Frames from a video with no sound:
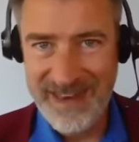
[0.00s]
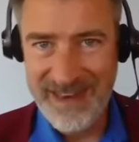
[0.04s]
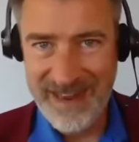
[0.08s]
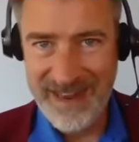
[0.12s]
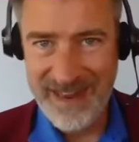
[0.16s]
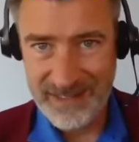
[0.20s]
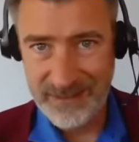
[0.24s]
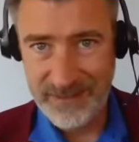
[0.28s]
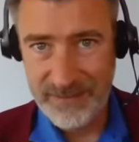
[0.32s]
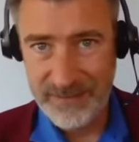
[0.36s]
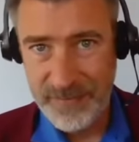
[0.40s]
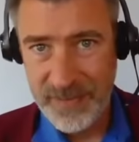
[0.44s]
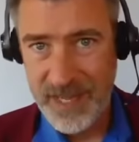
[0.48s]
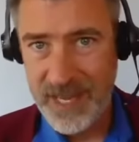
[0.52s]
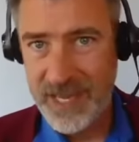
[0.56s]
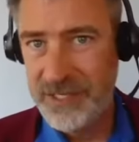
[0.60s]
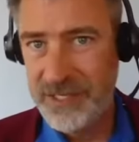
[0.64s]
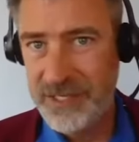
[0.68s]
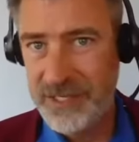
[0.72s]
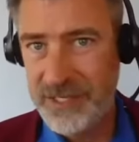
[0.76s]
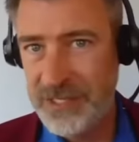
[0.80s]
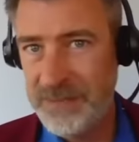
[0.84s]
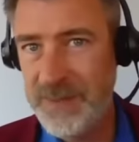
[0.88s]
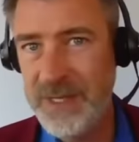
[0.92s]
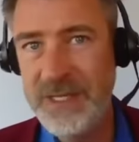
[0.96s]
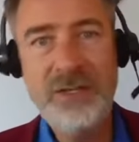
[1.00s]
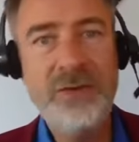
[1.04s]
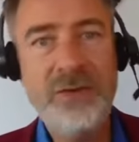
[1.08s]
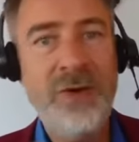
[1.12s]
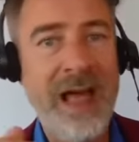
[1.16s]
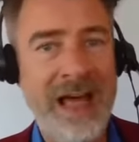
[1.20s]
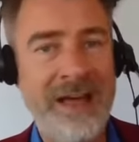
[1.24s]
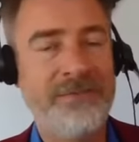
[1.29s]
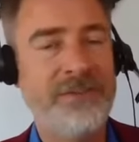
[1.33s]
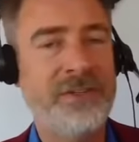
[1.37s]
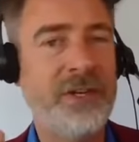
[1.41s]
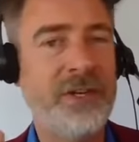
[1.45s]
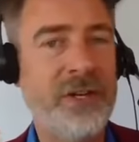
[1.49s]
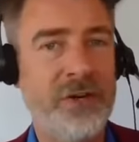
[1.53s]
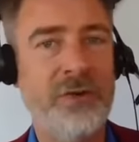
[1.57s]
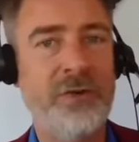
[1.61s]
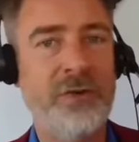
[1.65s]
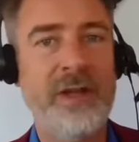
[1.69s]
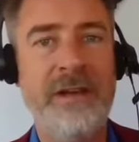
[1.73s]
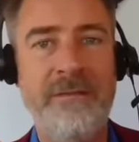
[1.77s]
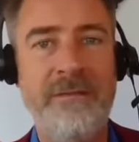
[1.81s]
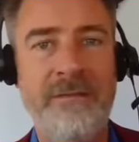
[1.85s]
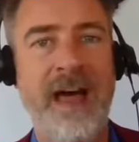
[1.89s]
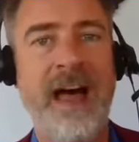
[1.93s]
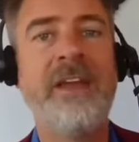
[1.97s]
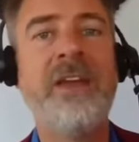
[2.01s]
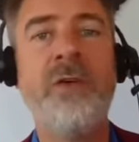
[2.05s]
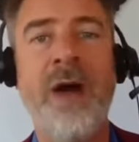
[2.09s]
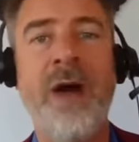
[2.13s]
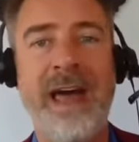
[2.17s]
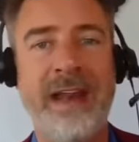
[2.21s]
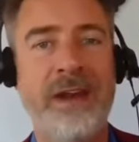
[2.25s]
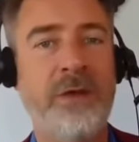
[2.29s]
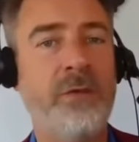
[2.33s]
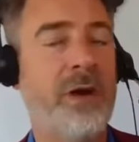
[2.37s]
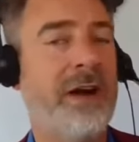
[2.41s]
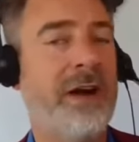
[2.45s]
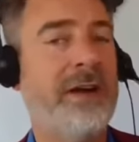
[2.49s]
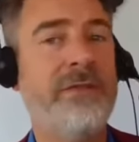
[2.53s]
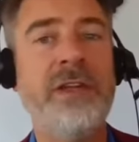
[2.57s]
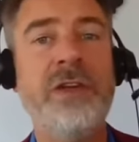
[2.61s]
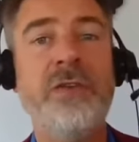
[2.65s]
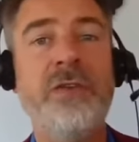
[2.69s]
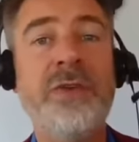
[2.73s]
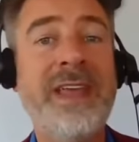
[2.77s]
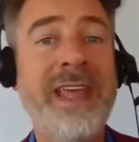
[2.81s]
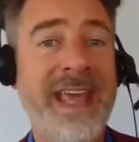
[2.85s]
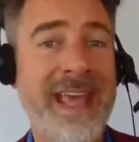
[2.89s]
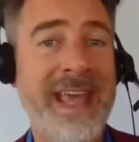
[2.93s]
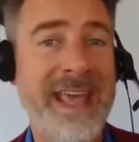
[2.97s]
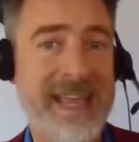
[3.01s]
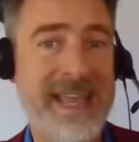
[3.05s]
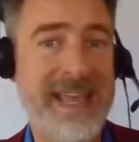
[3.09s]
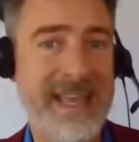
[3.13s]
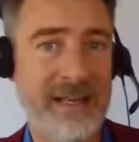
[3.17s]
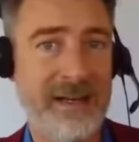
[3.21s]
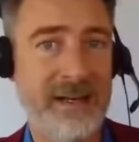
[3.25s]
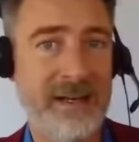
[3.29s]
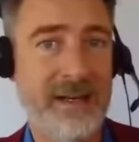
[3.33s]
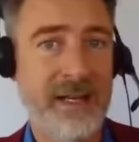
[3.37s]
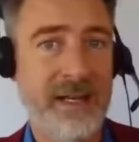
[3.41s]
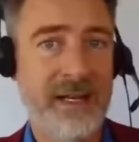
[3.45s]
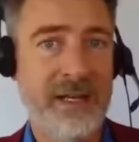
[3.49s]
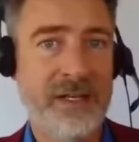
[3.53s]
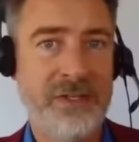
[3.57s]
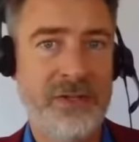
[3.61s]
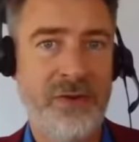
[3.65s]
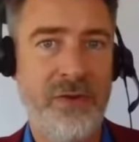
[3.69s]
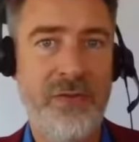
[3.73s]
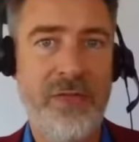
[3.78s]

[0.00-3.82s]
It just means you have to go in value added wherever you can,